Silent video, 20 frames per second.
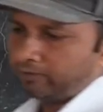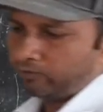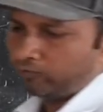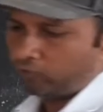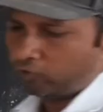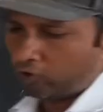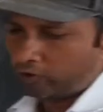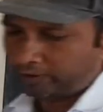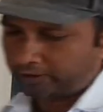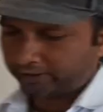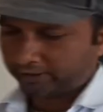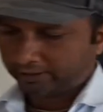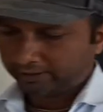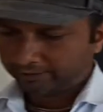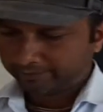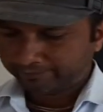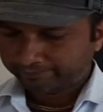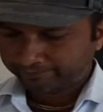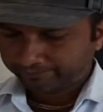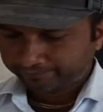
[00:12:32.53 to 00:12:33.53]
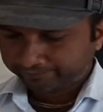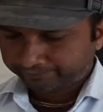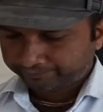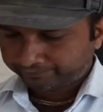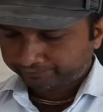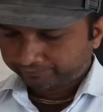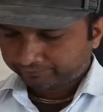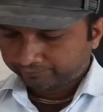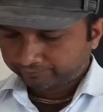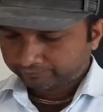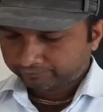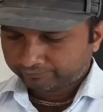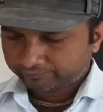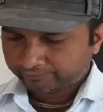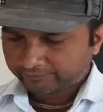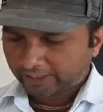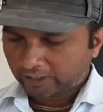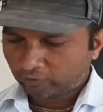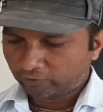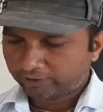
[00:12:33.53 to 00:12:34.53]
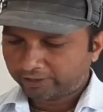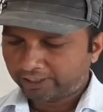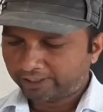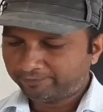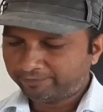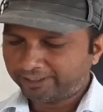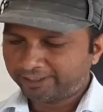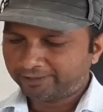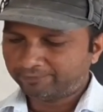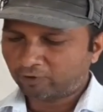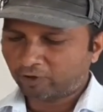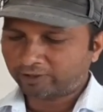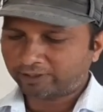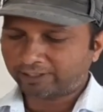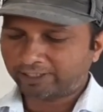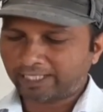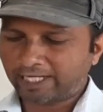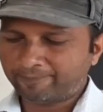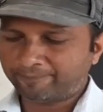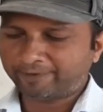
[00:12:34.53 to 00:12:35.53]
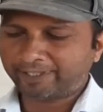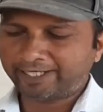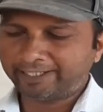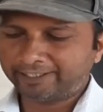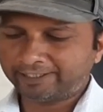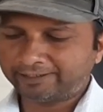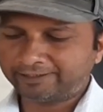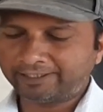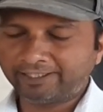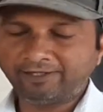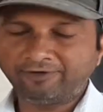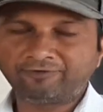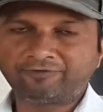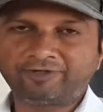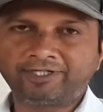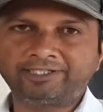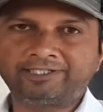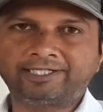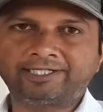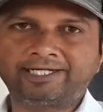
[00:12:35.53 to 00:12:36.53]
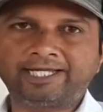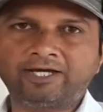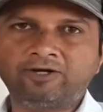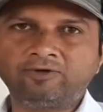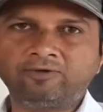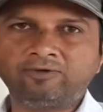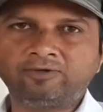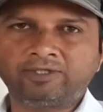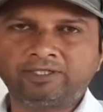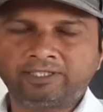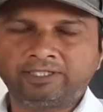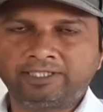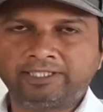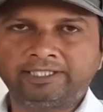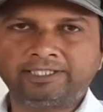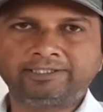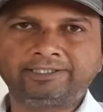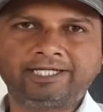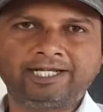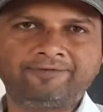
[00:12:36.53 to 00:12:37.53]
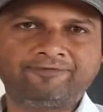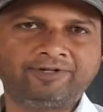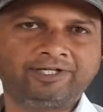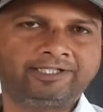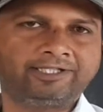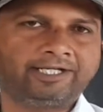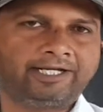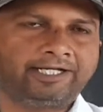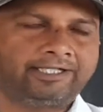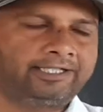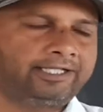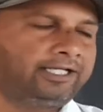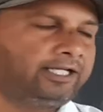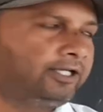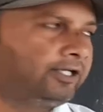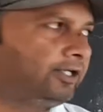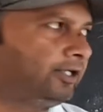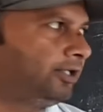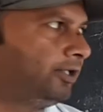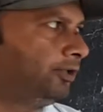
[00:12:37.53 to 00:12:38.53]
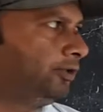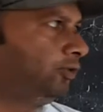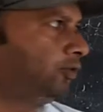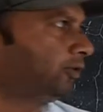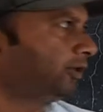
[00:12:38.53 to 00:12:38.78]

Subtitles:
water. Now keep this bottle upright in the freezer. Now in the refrigerator, you